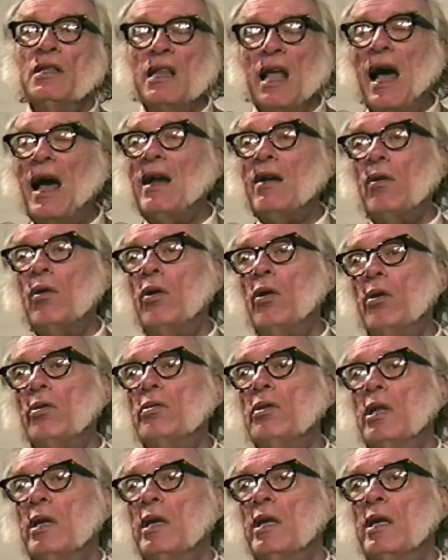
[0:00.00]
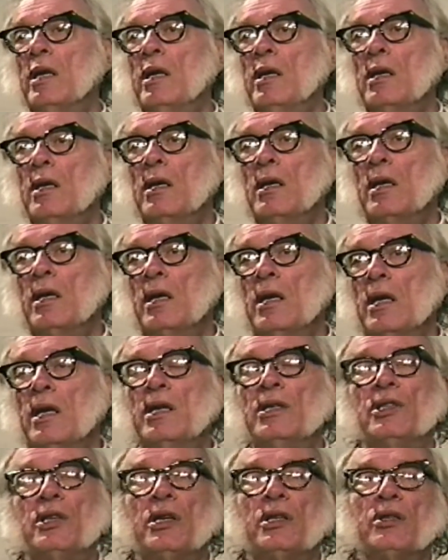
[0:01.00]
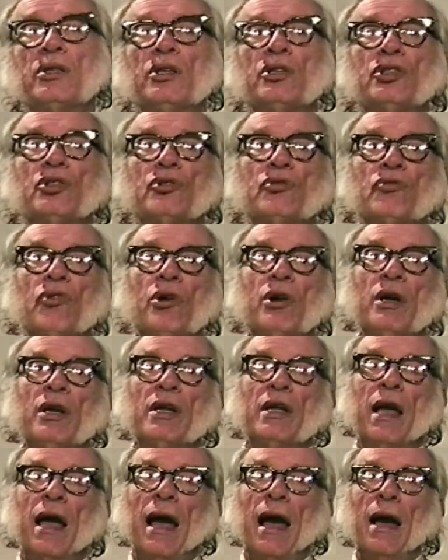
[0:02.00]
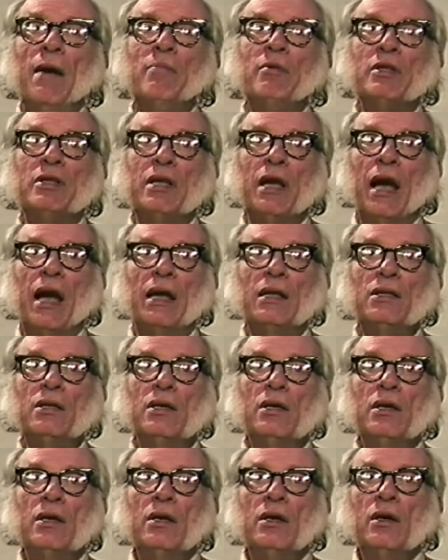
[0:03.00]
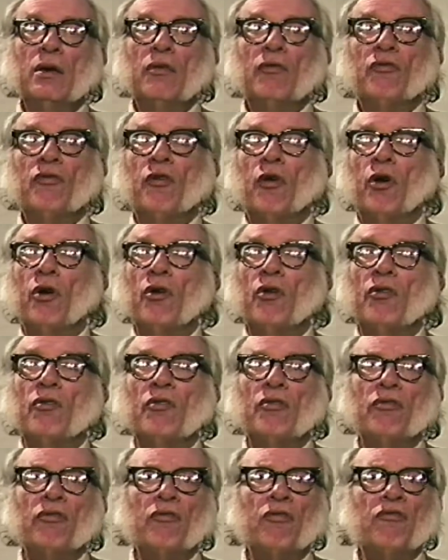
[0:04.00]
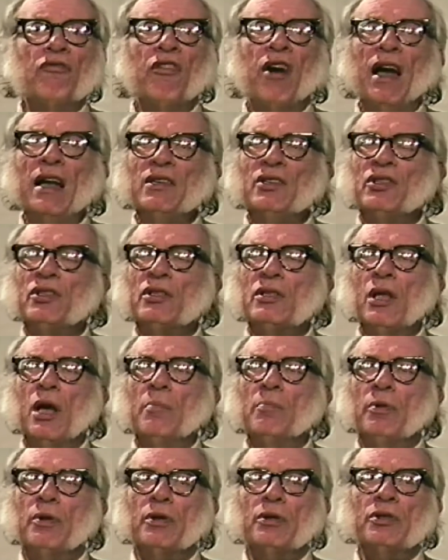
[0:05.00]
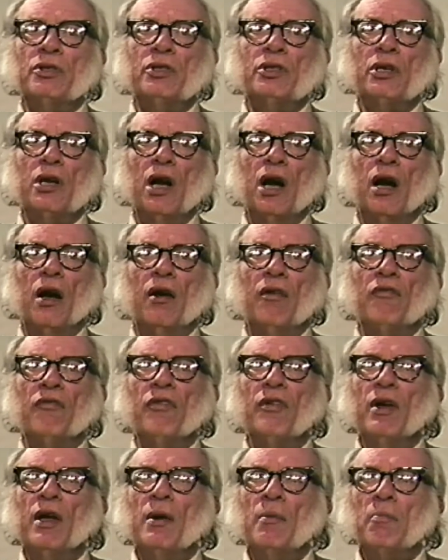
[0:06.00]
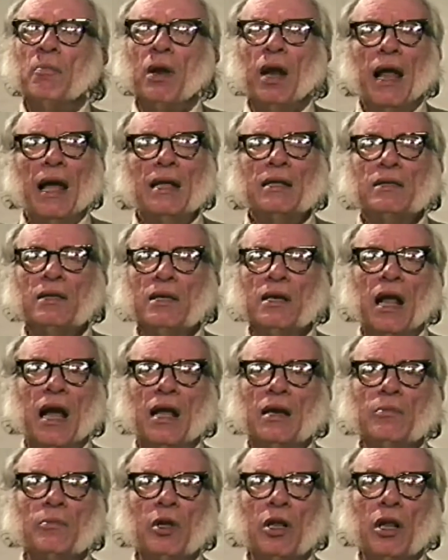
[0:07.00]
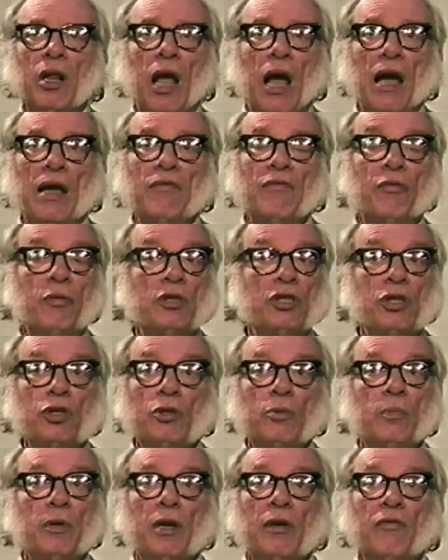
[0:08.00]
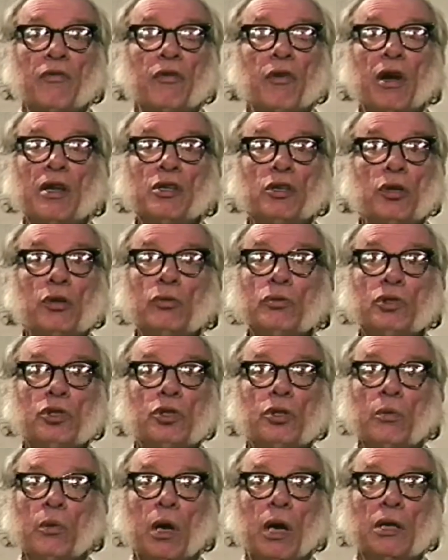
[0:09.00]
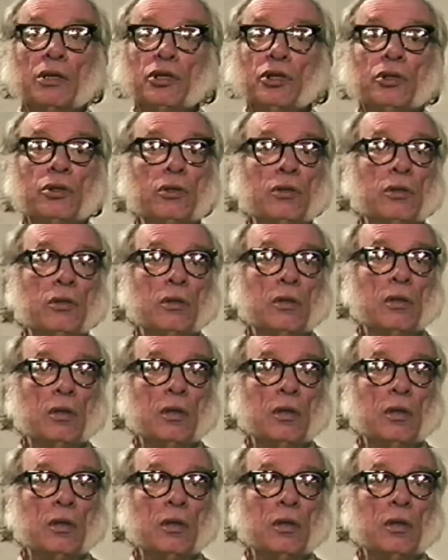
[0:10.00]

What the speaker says: not only is it destroying a habitat for vast numbers of plant and animal life, which could be of great use to us.